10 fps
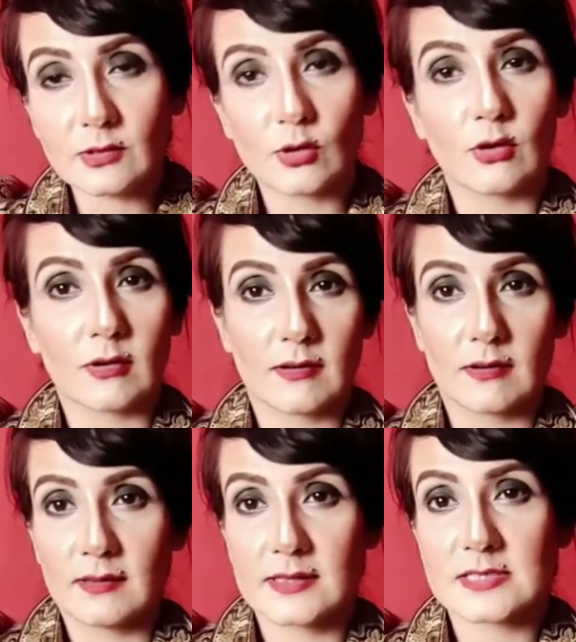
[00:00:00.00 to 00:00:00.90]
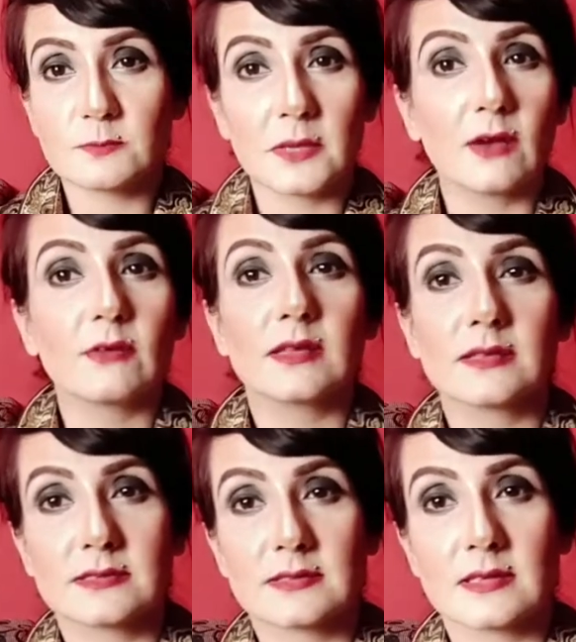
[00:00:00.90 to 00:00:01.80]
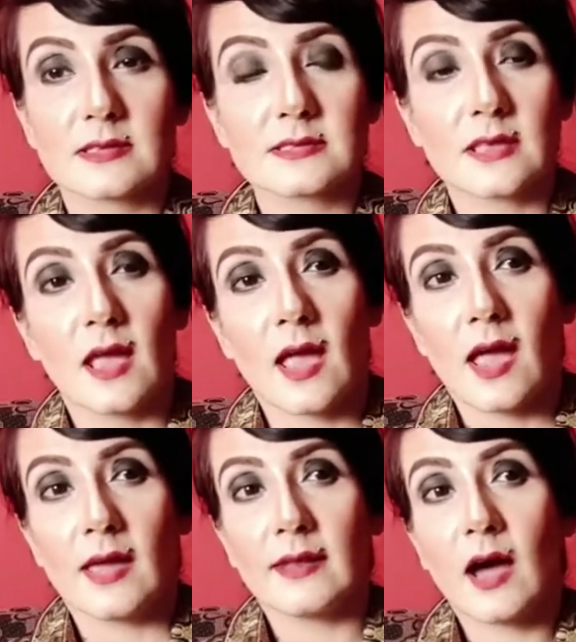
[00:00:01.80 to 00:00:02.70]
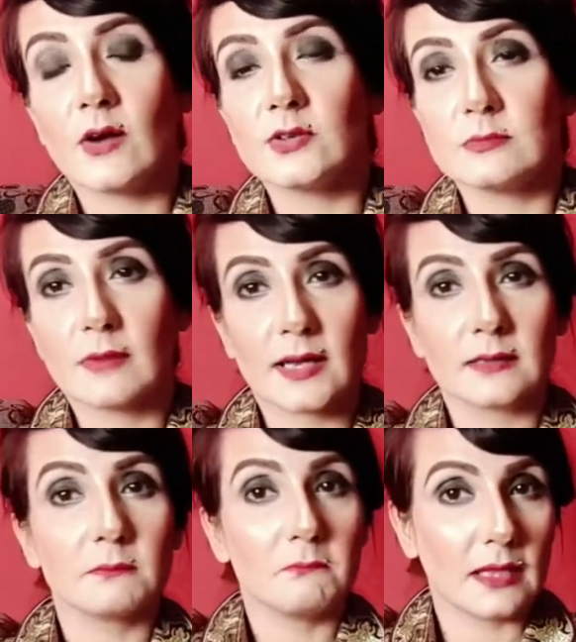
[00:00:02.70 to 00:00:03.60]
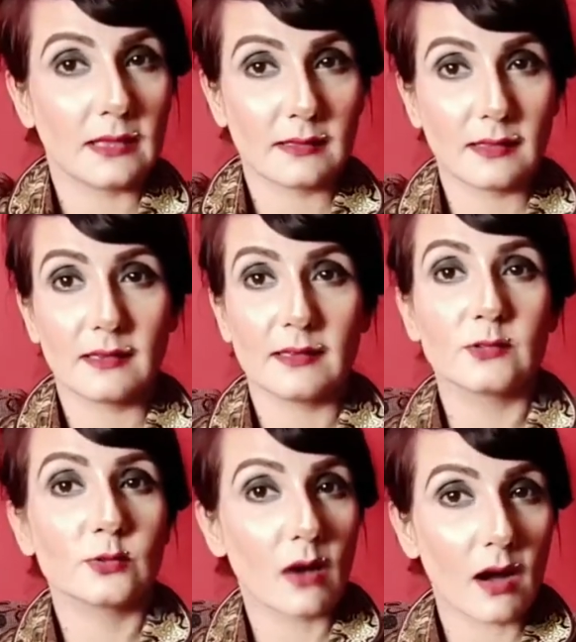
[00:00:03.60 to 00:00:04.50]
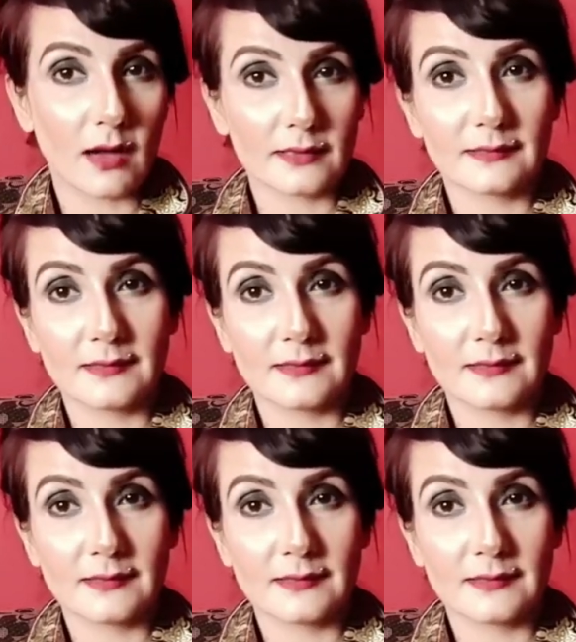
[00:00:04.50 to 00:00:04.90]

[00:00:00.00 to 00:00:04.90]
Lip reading: your experiences and how you might make it into art.